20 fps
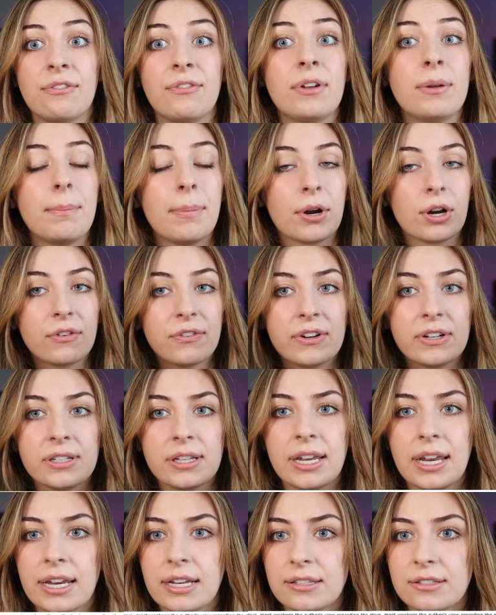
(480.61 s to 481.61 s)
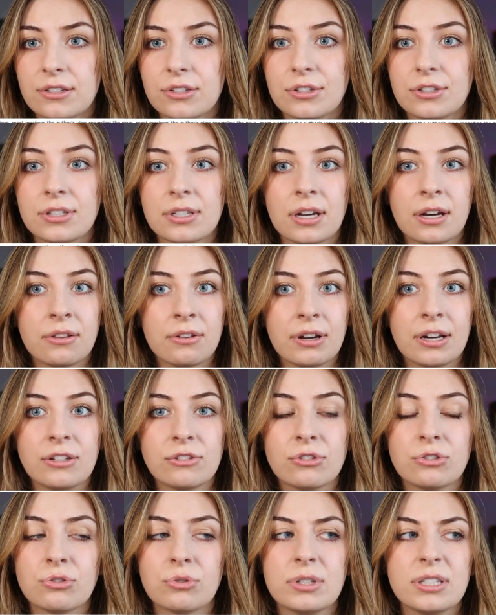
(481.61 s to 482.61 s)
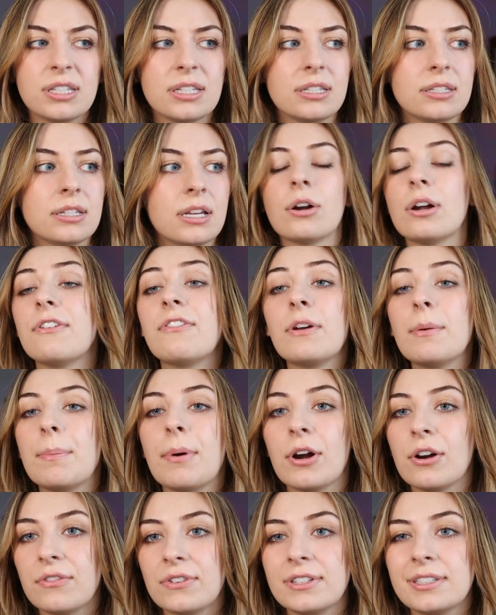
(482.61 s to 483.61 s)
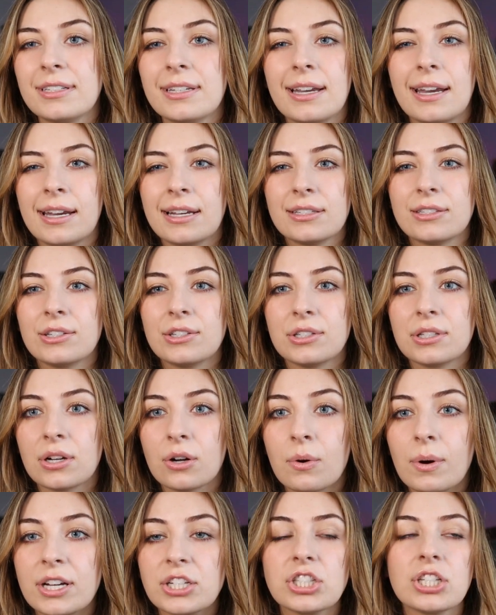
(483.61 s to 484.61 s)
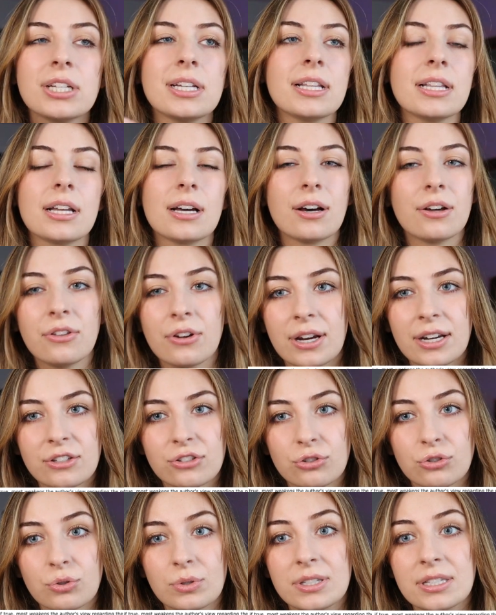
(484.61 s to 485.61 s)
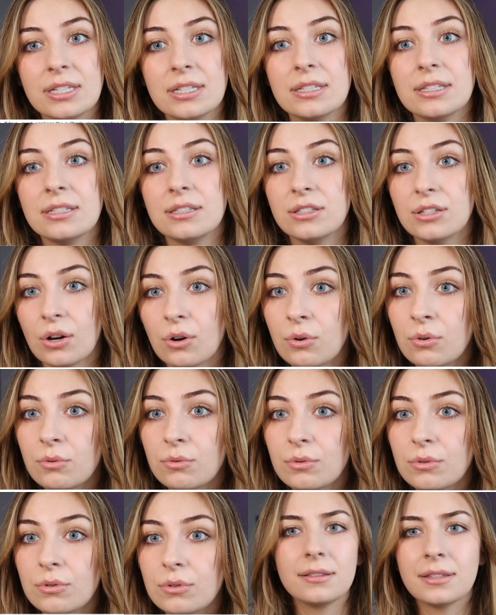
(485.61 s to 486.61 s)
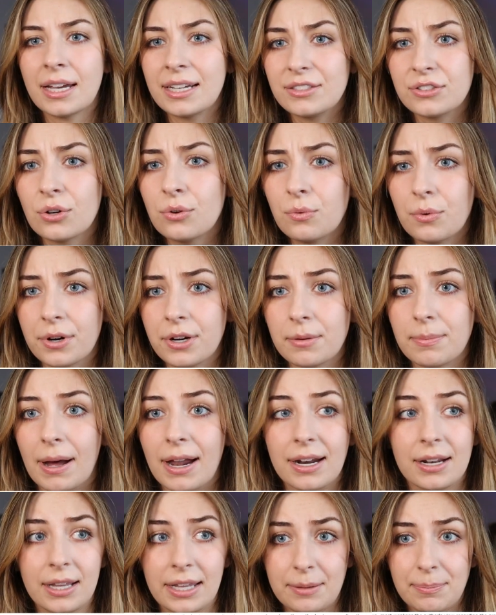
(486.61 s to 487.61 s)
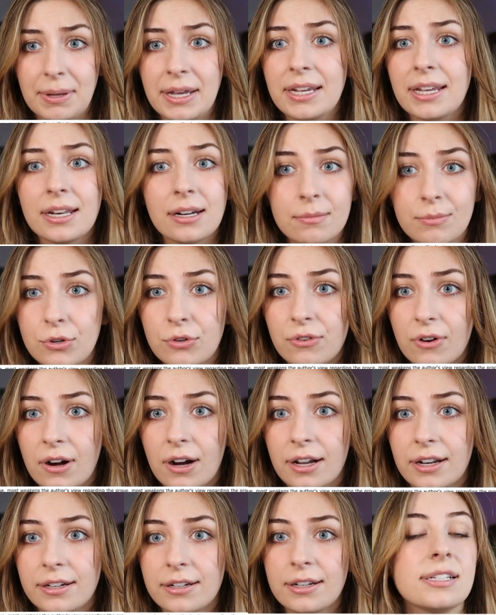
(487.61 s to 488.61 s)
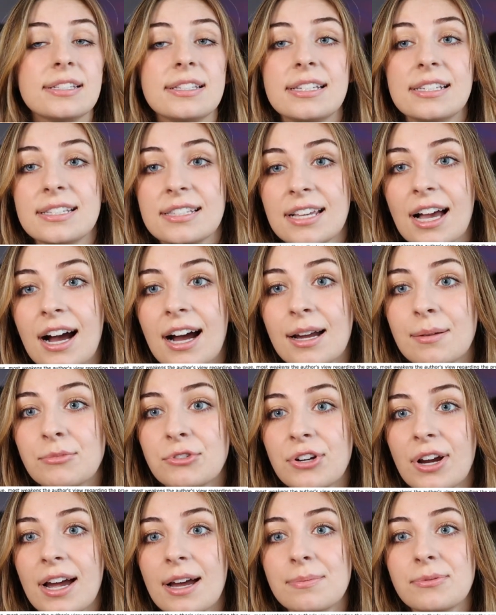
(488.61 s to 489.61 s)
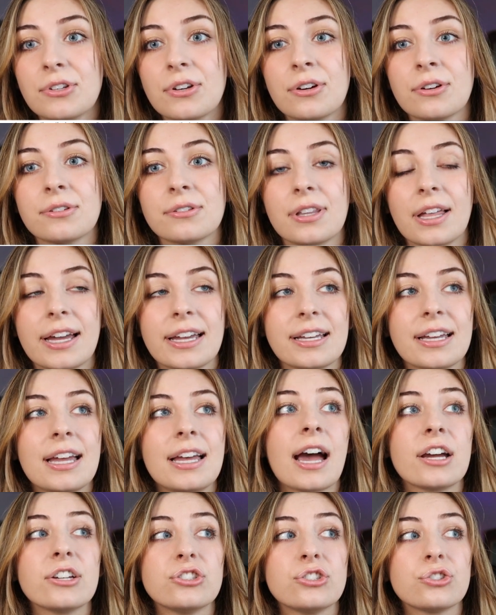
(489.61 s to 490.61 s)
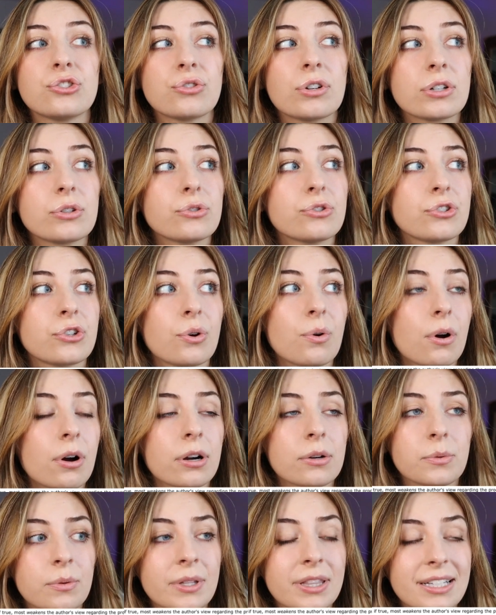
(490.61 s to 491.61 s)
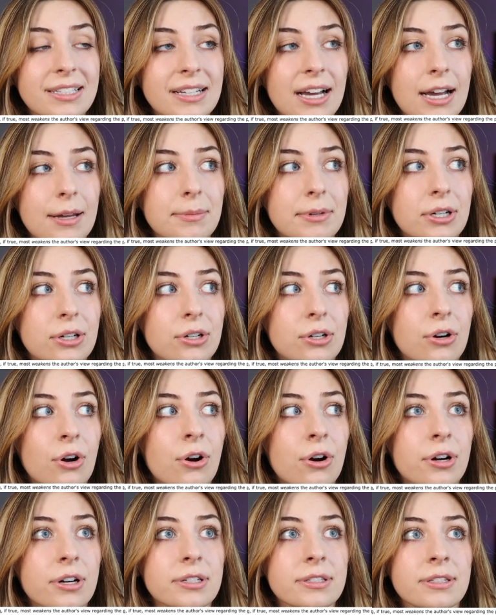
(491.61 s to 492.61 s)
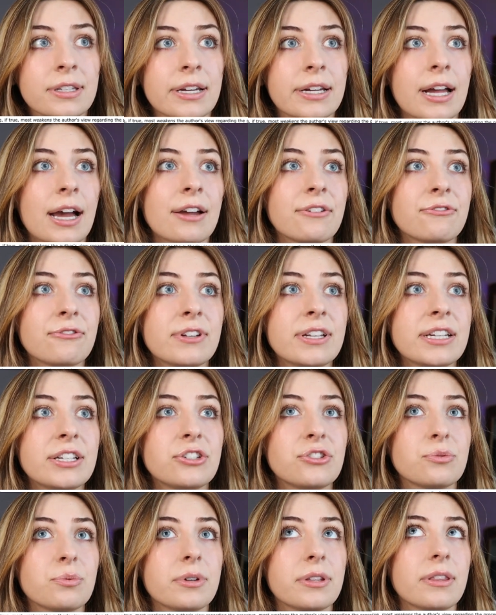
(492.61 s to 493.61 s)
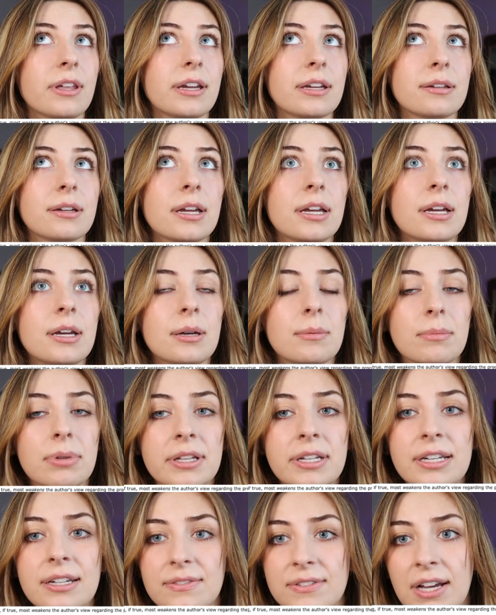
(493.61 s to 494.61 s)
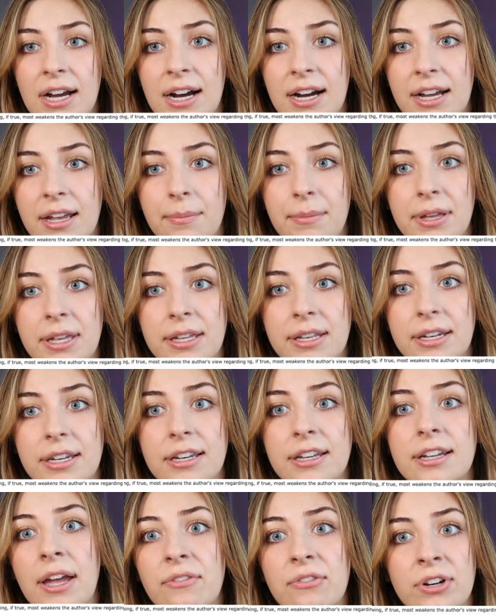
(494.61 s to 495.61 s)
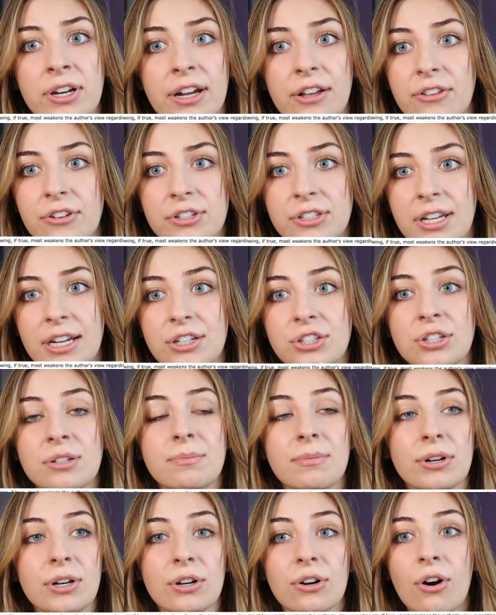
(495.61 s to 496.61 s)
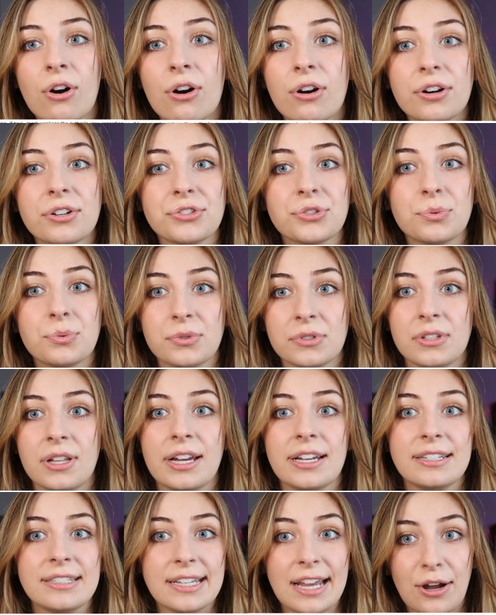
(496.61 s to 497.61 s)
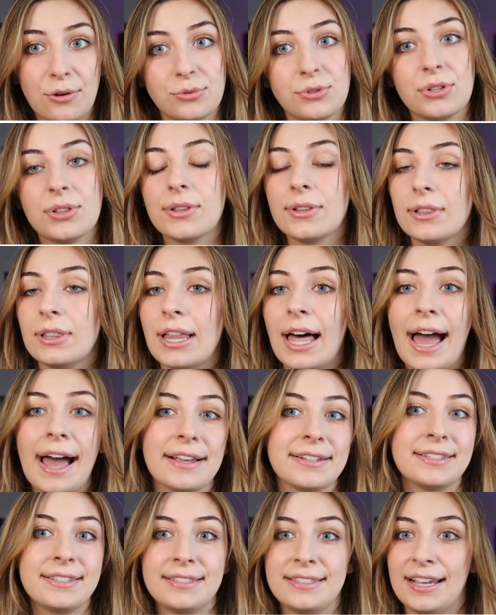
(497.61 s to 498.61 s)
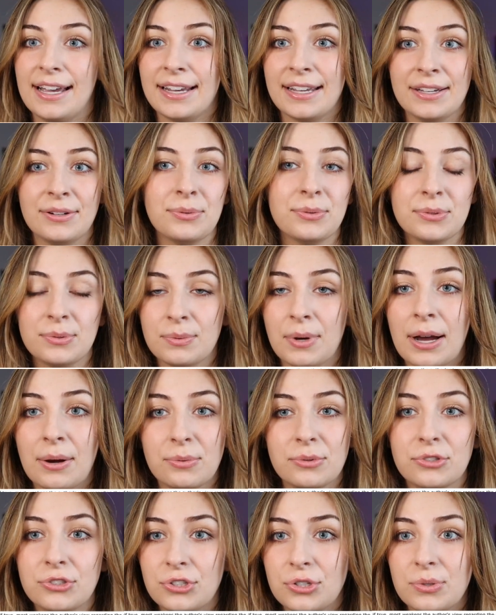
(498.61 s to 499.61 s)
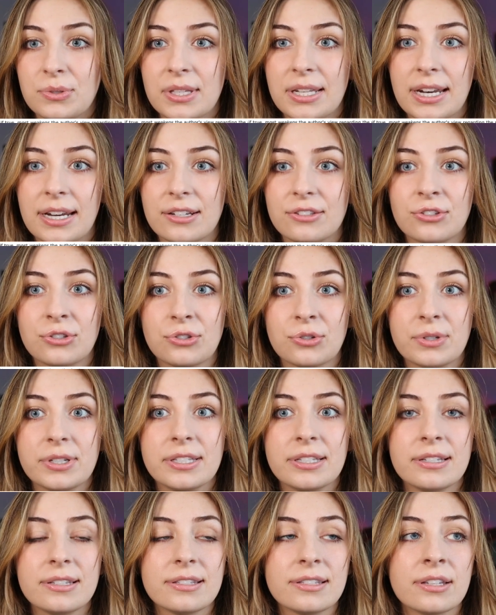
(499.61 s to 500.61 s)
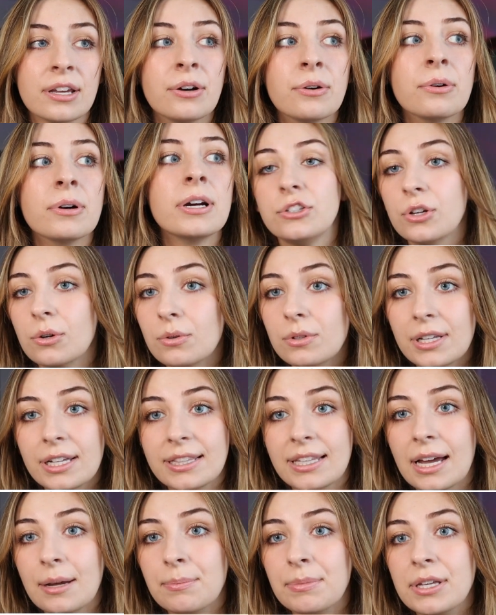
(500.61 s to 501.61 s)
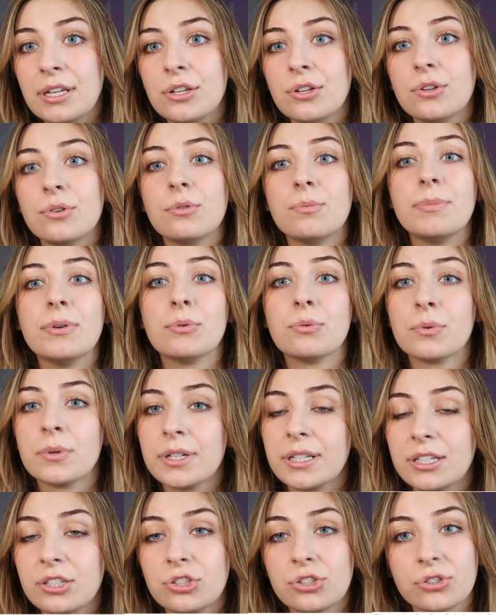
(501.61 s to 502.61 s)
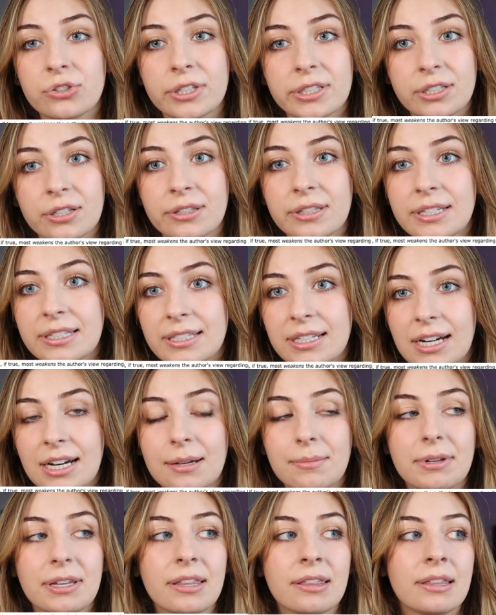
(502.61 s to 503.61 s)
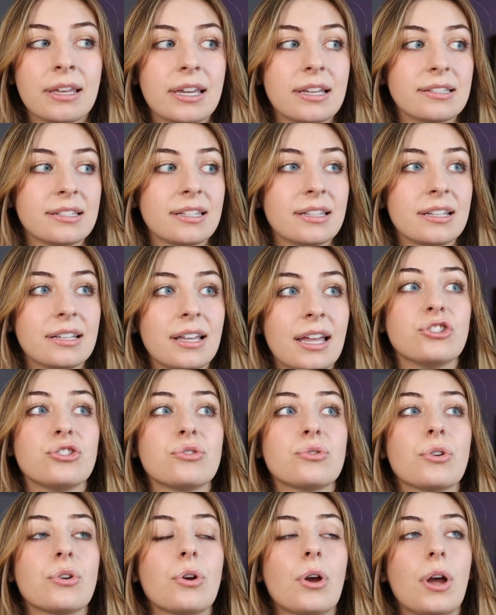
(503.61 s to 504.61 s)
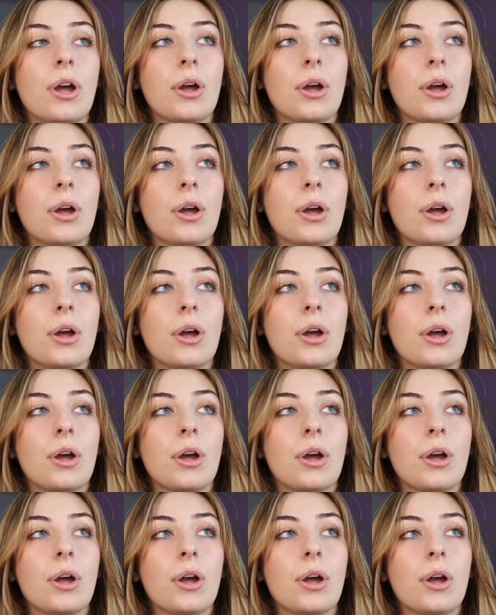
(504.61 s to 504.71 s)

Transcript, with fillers: if it perfectly answers the other answer choices, or if it perfectly answers the question and the other answer choices don't, like don't worry about it like pick it and move on because these time traps are like i struggled so hard with the timing on cars like i finished with like plenty of time in every other section, but on cars, it was like down to the last second was why I was choosing answer choices. So don't let that be you. Be really strict on these timing things and just